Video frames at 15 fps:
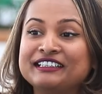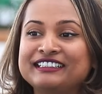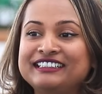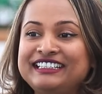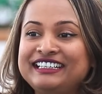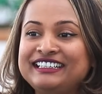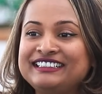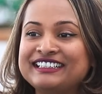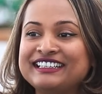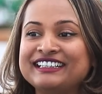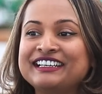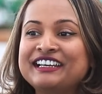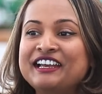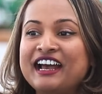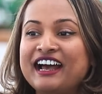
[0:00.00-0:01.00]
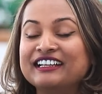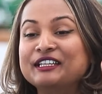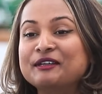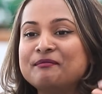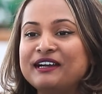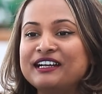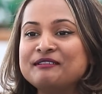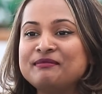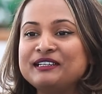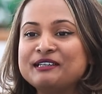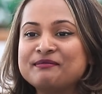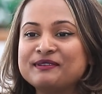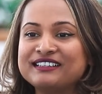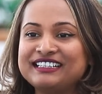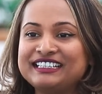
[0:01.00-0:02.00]
the D J and the part play
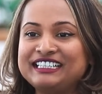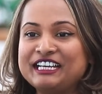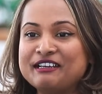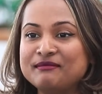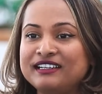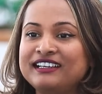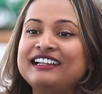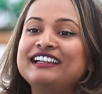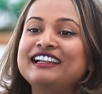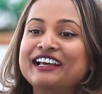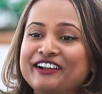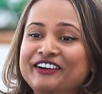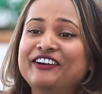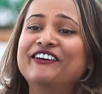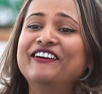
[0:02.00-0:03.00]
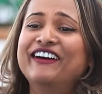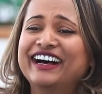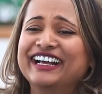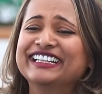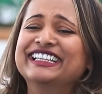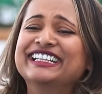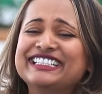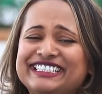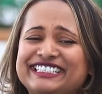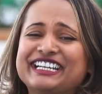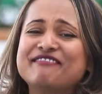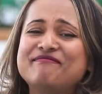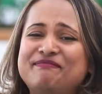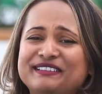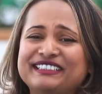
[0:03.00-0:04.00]
pandra time the
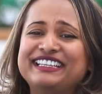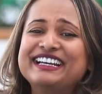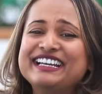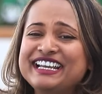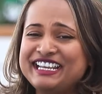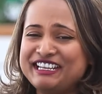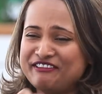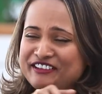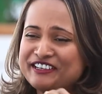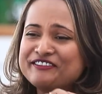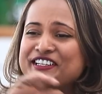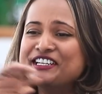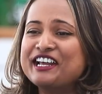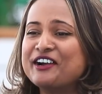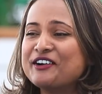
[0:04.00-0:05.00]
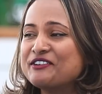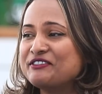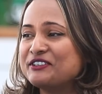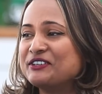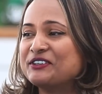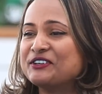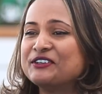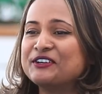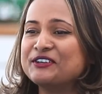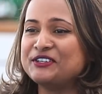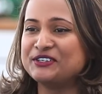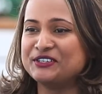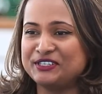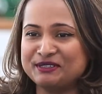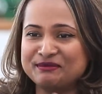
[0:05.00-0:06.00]
step. Even now, if you go on
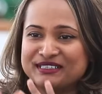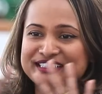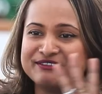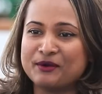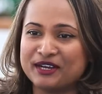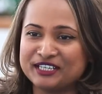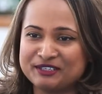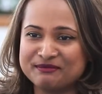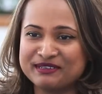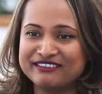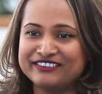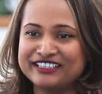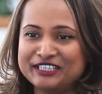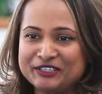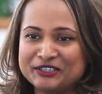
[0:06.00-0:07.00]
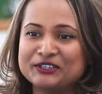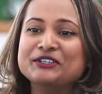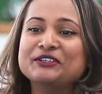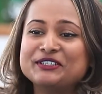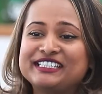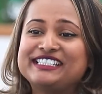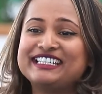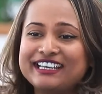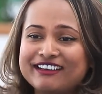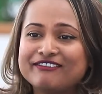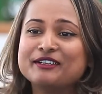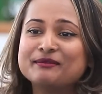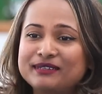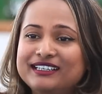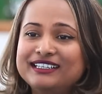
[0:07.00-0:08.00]
YouTube and watch my video, you'll see
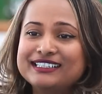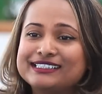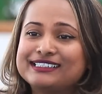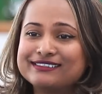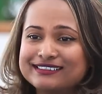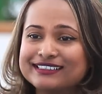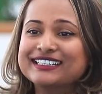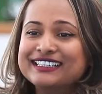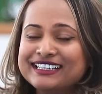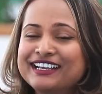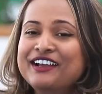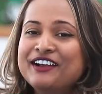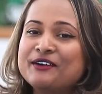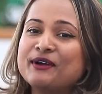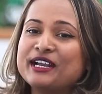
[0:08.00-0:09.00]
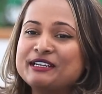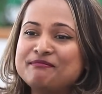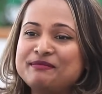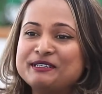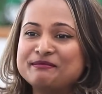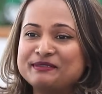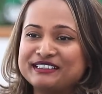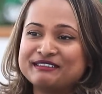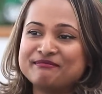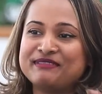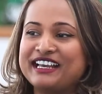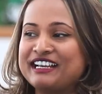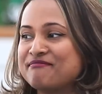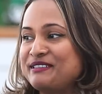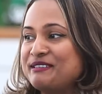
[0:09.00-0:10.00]
everybody is doing, white people,
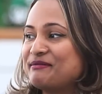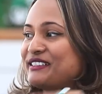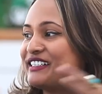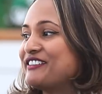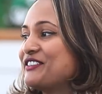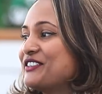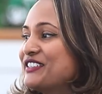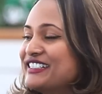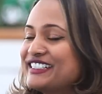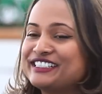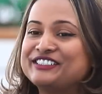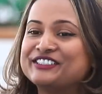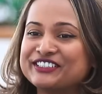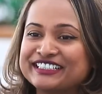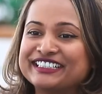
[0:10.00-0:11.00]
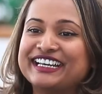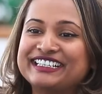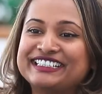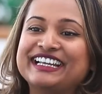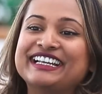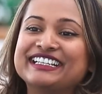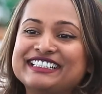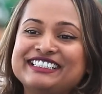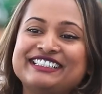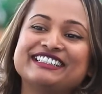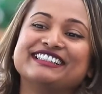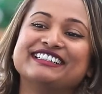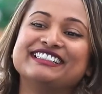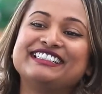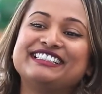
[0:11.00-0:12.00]
black people, everyone is doing that dance
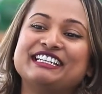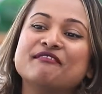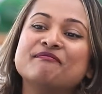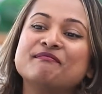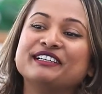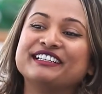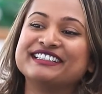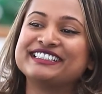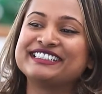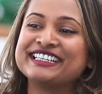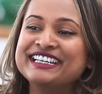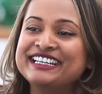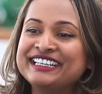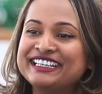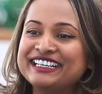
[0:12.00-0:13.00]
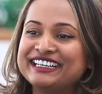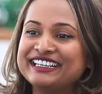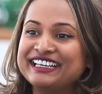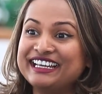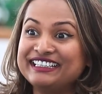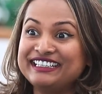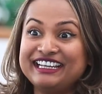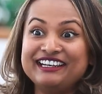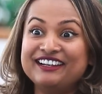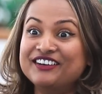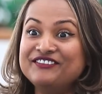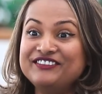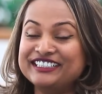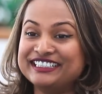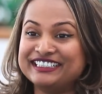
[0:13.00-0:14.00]
uh, step because uh, they
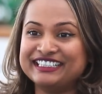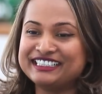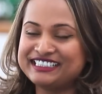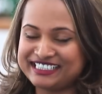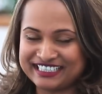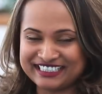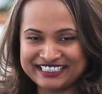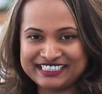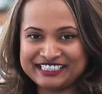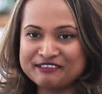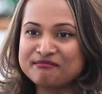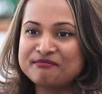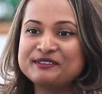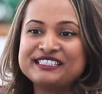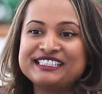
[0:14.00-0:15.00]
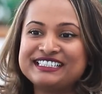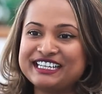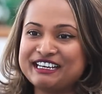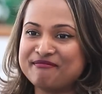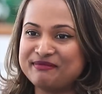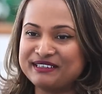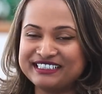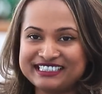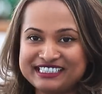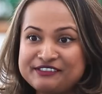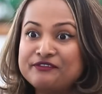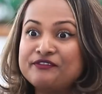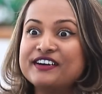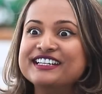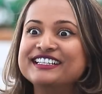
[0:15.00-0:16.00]
loved it. It's such a simple step and it's
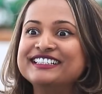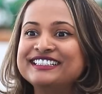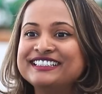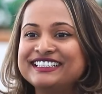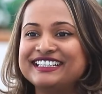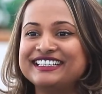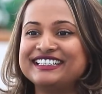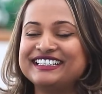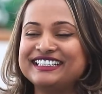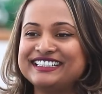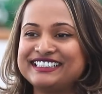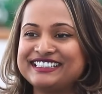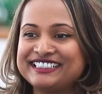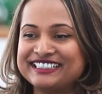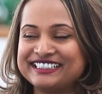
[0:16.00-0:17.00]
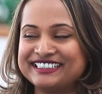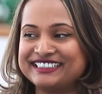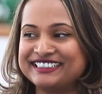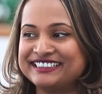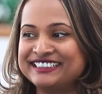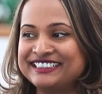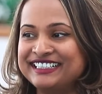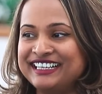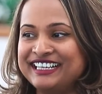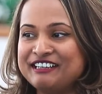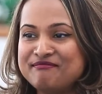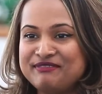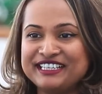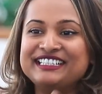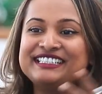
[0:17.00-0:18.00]
fun and it's uh, yeah.
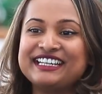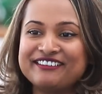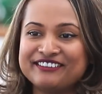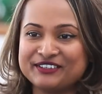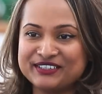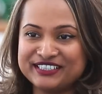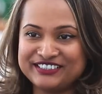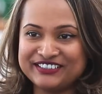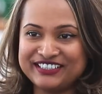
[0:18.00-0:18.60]
It brings everyone